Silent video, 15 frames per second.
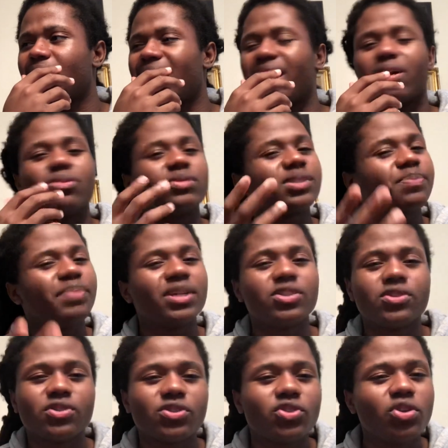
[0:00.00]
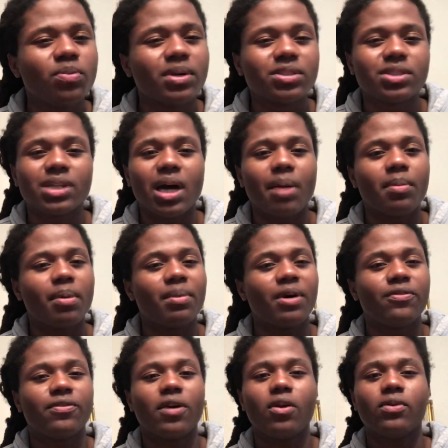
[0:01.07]
don't spend too much time on my
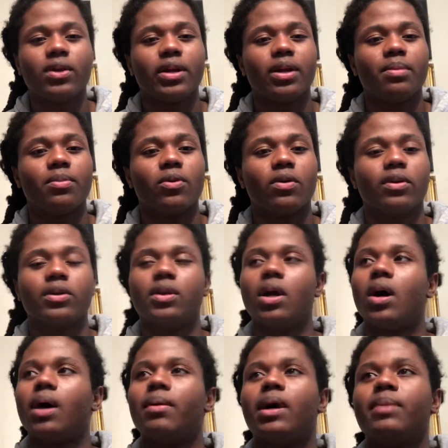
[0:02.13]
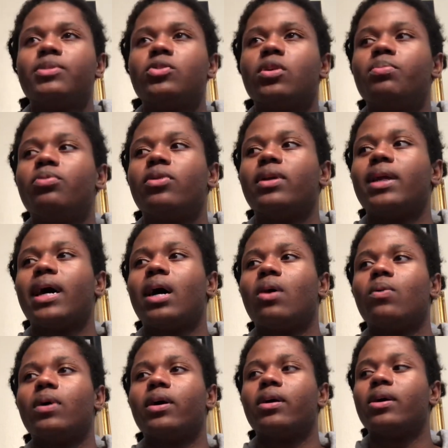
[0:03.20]
phone anymore. I'm to a point now
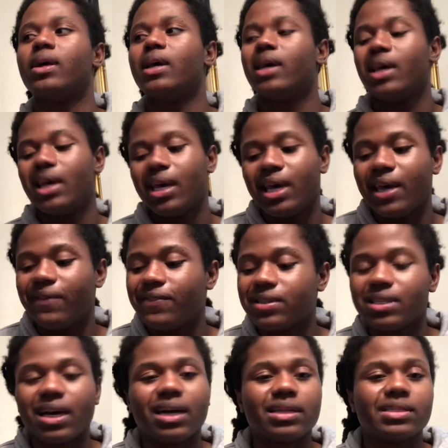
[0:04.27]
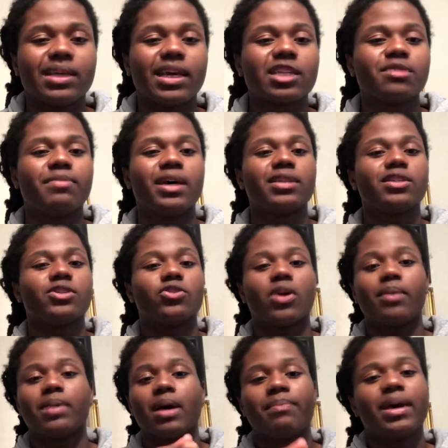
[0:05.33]
where if it's not a text message or
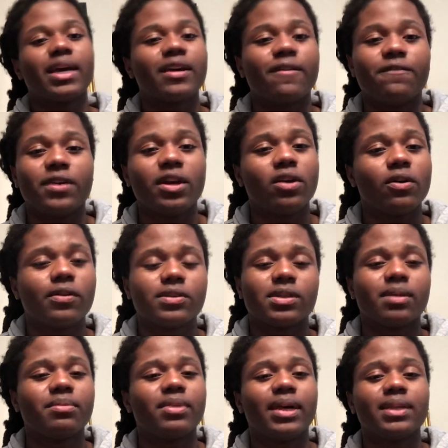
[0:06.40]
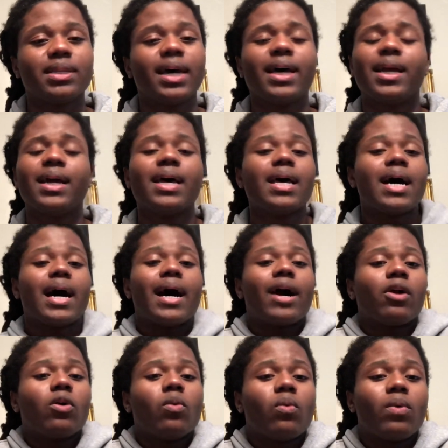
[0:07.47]
I'm not making a video or something like that, I
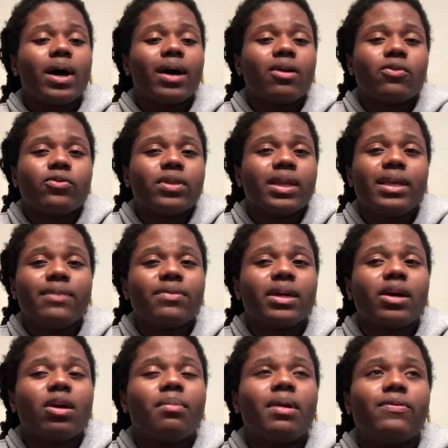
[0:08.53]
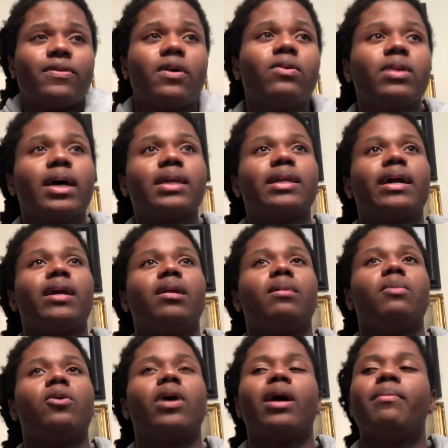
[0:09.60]
don't really even get on my phone like that
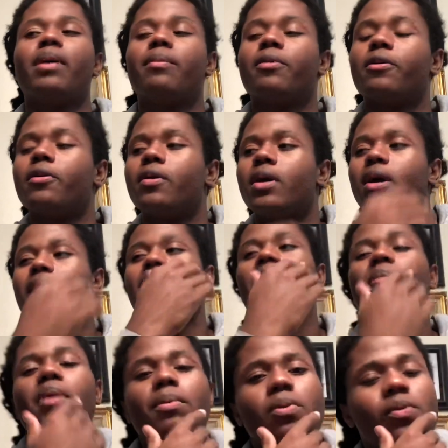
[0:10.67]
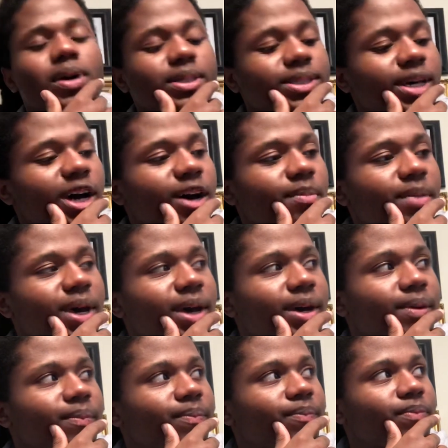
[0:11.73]
anymore. I remember one time,
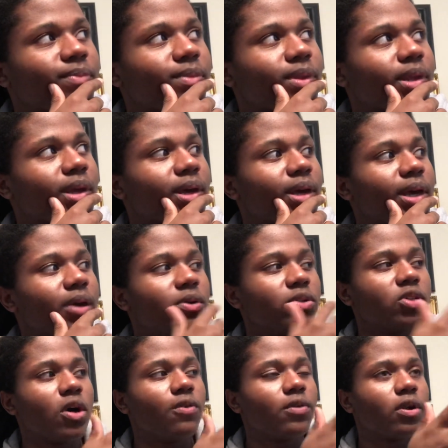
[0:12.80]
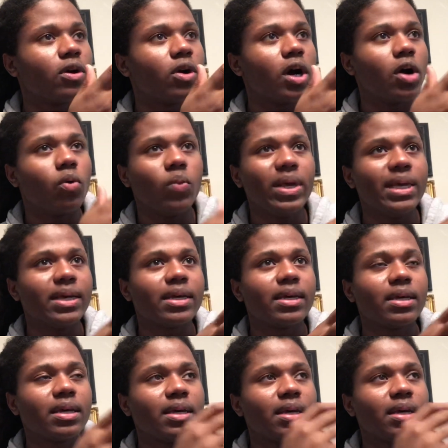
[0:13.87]
man, it was over a week,